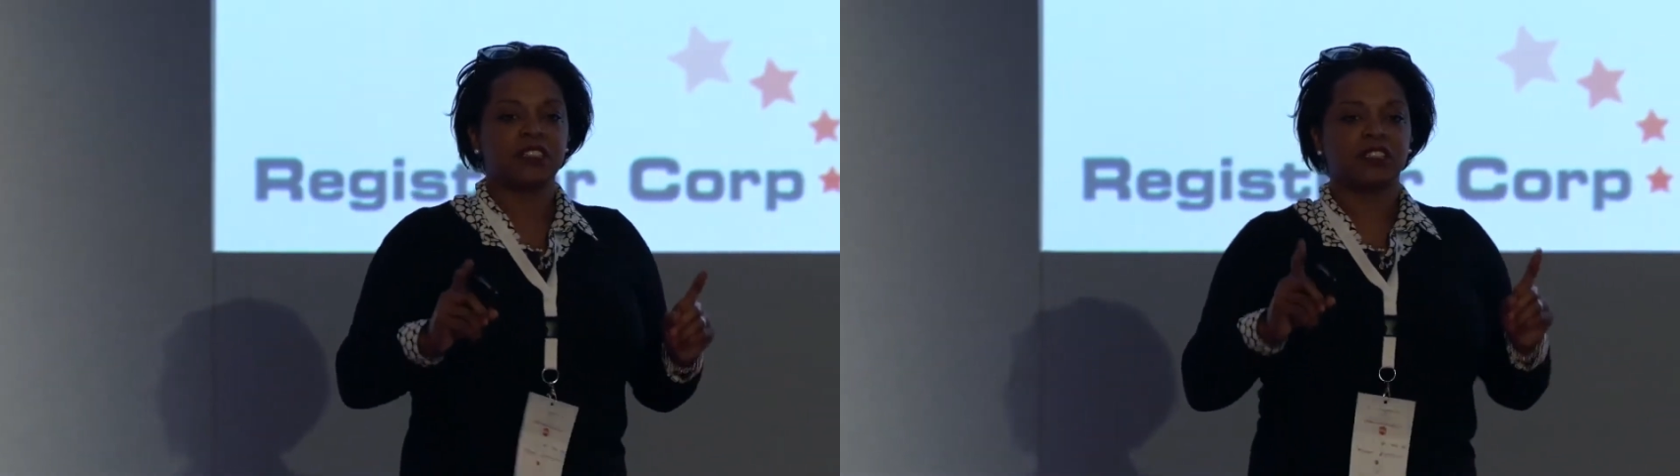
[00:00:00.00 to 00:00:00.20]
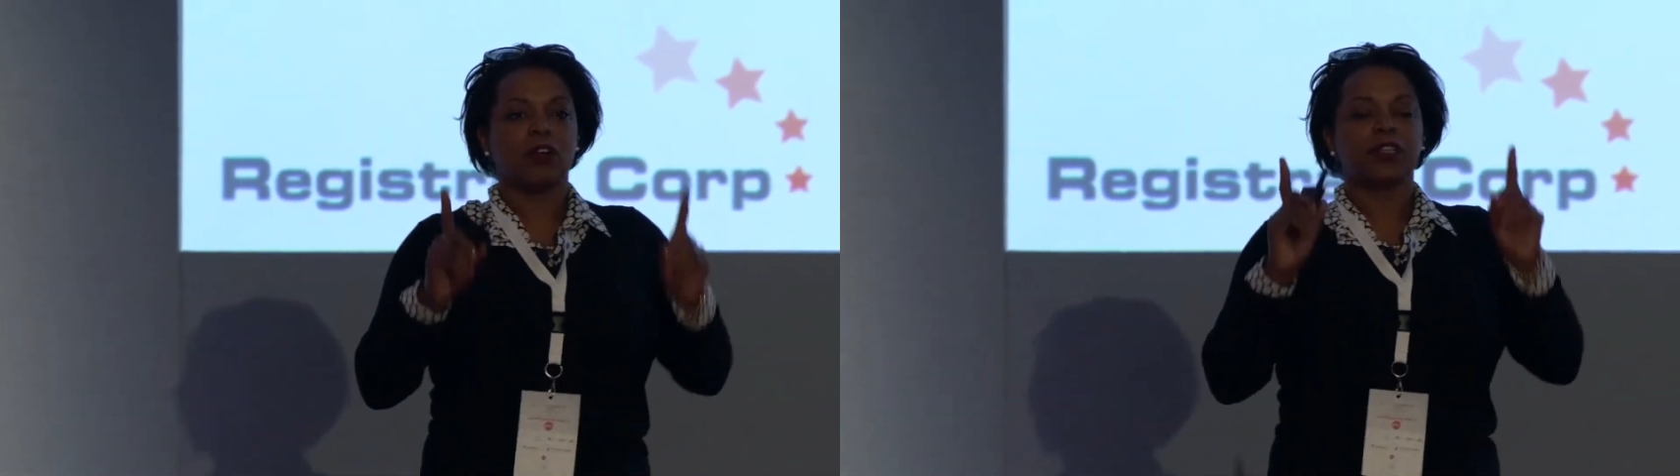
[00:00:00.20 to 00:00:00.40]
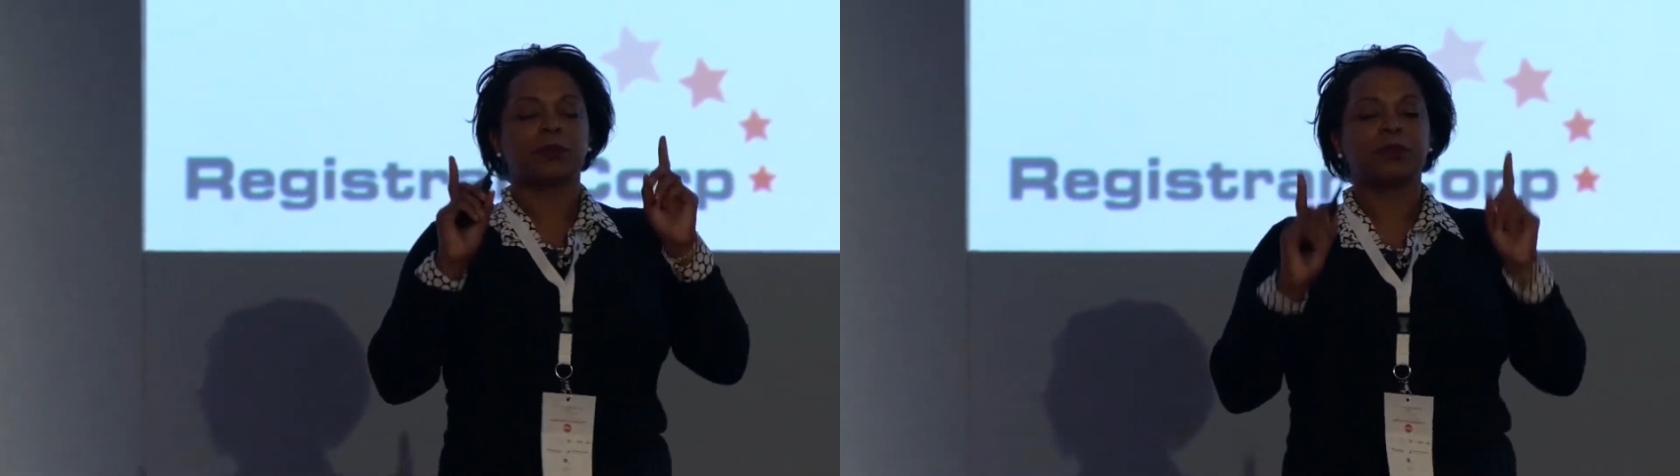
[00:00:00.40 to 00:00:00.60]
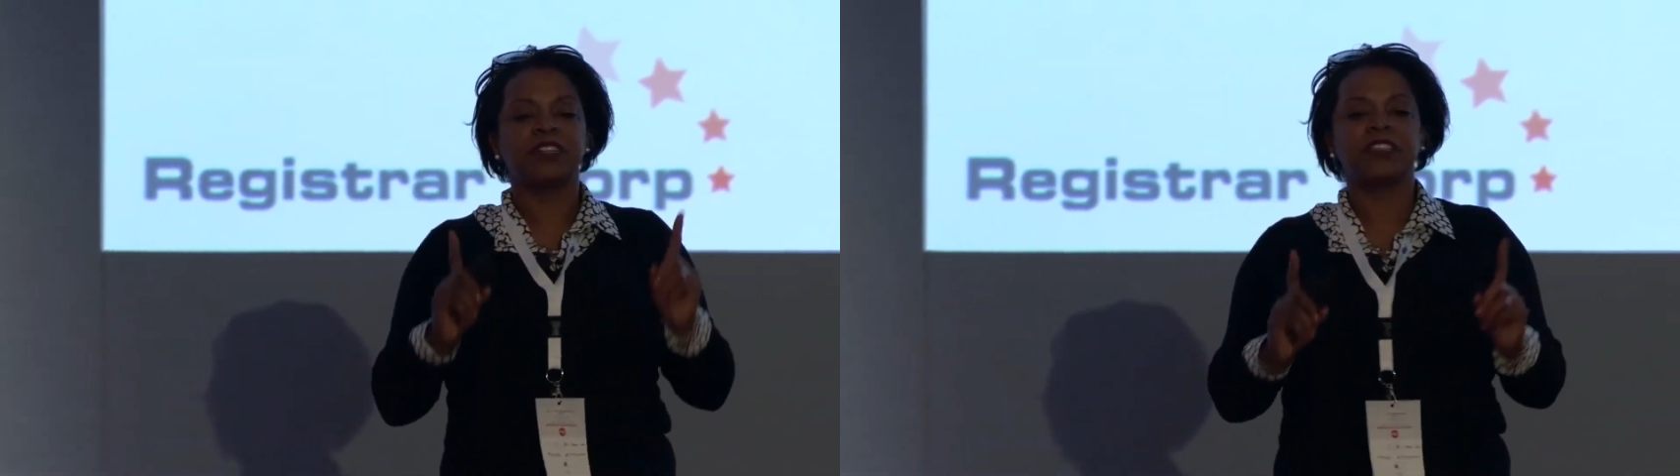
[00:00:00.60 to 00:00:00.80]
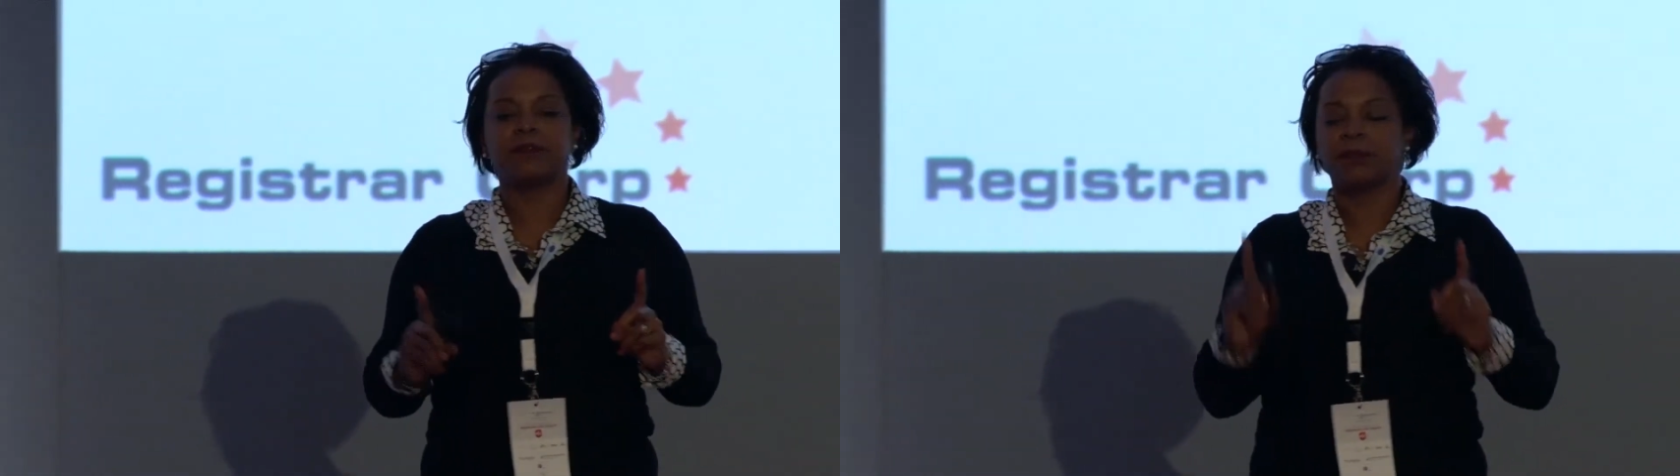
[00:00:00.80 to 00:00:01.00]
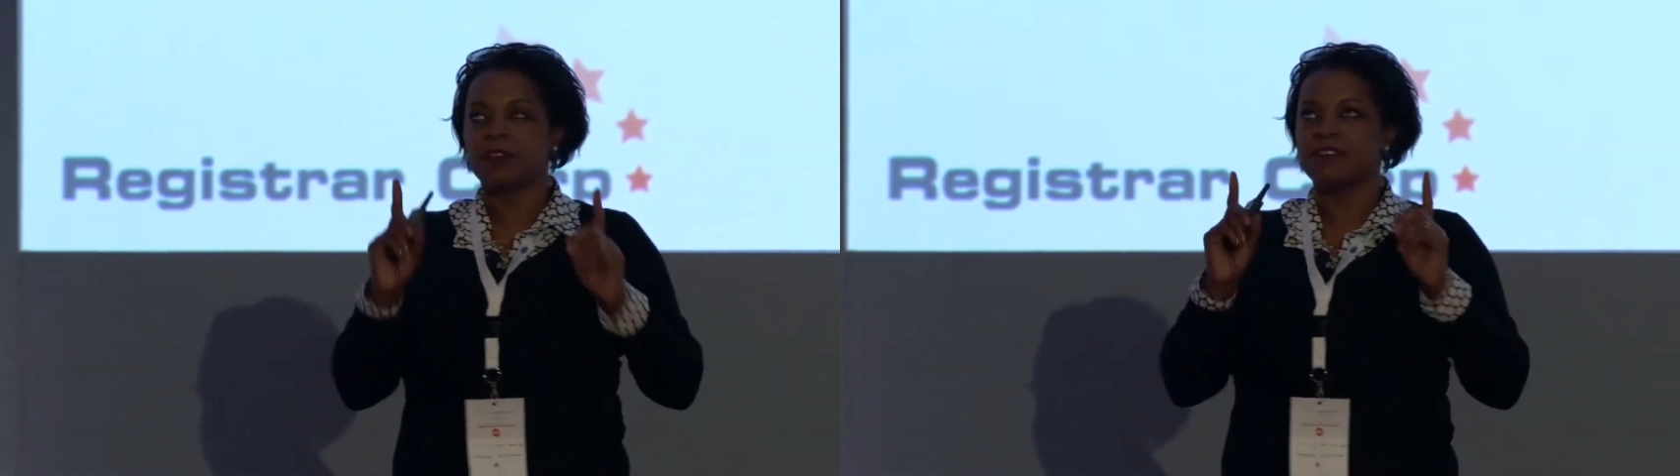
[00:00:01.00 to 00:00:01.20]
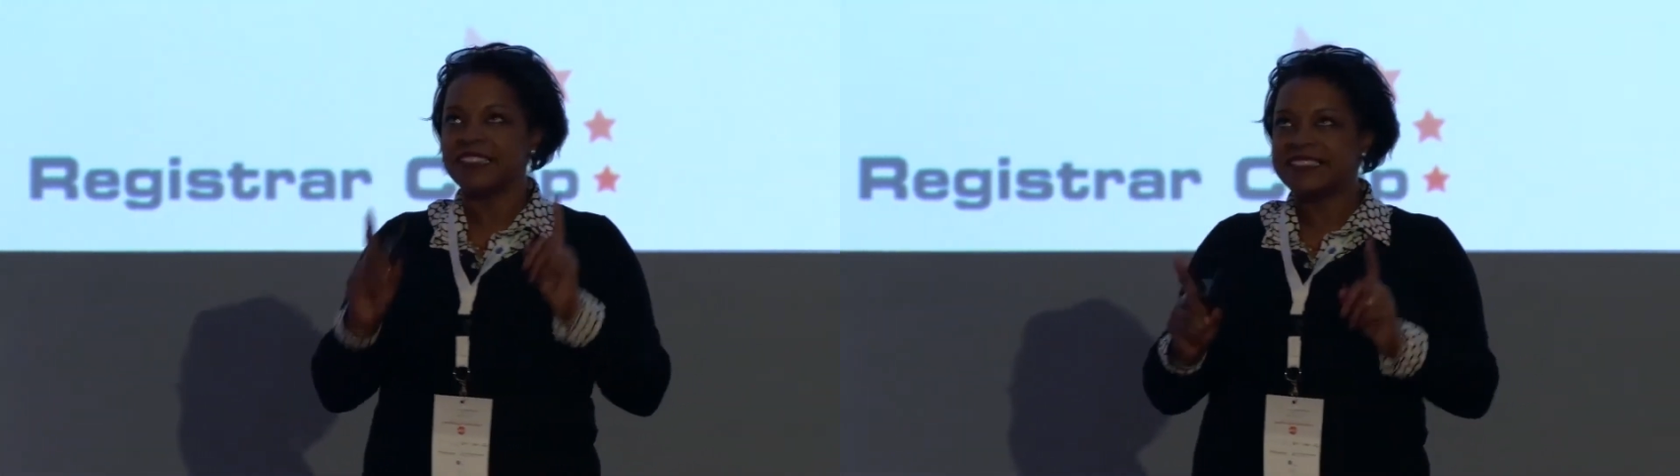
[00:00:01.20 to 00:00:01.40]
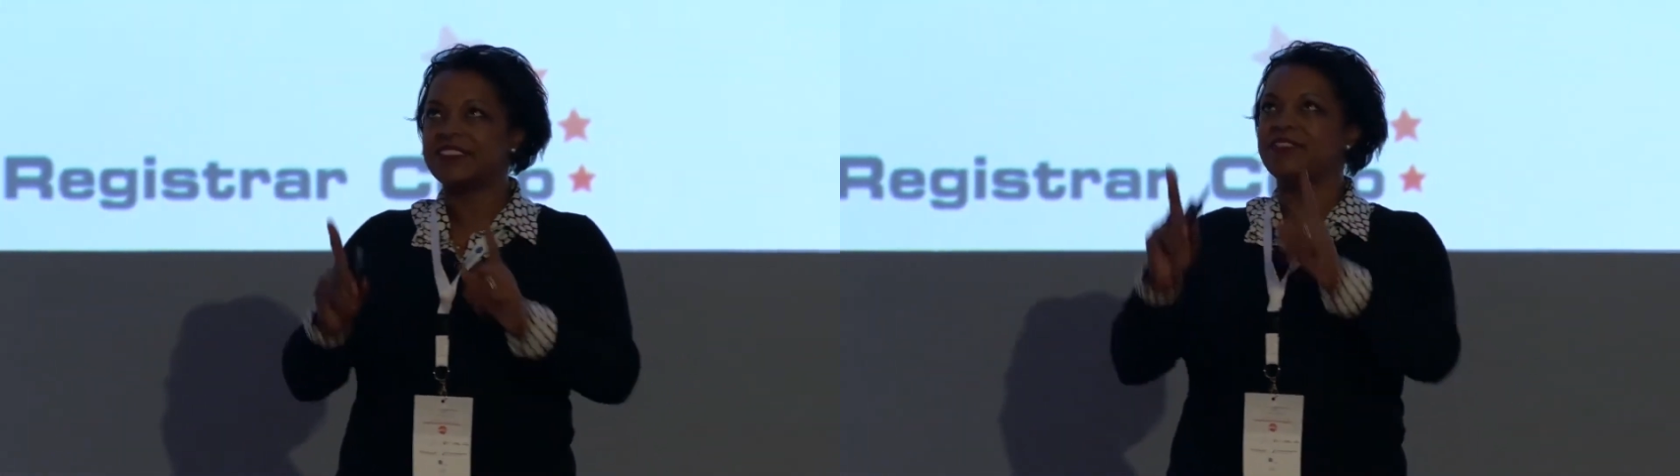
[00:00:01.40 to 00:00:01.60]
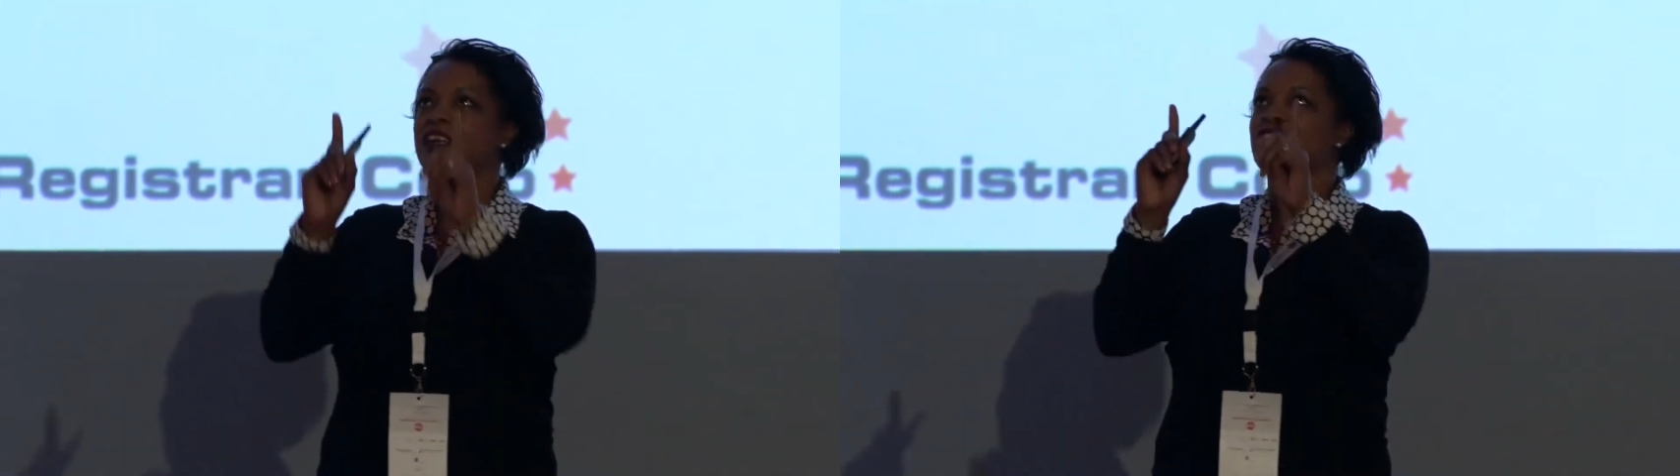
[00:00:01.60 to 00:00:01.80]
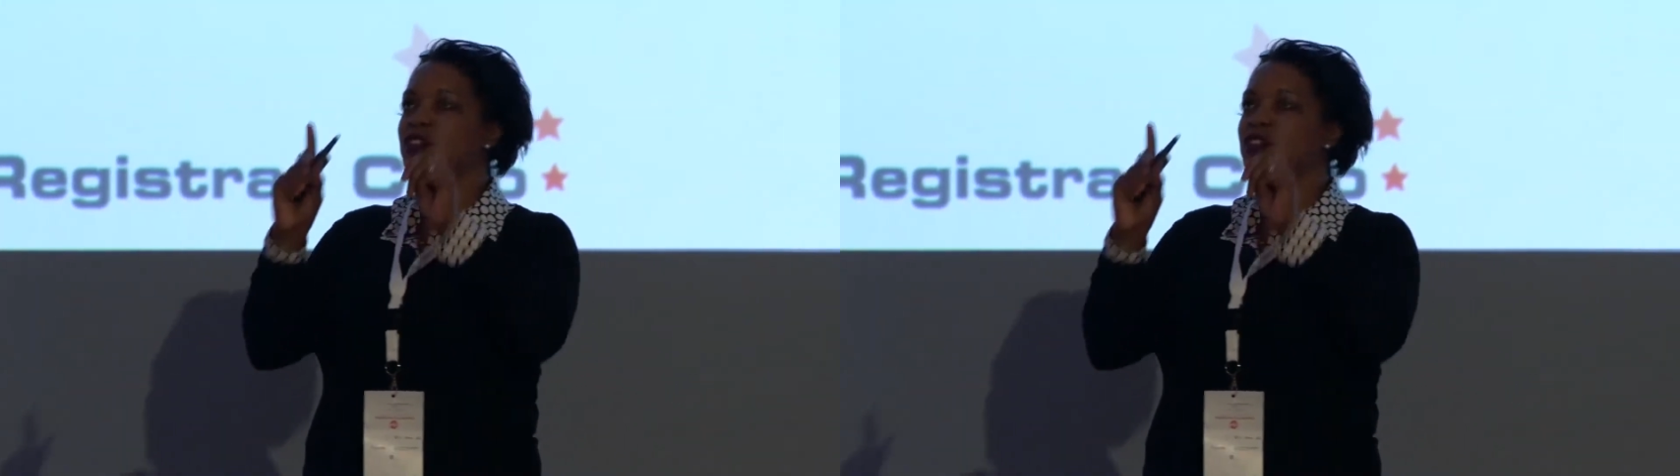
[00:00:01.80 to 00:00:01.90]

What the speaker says: is called the Preventive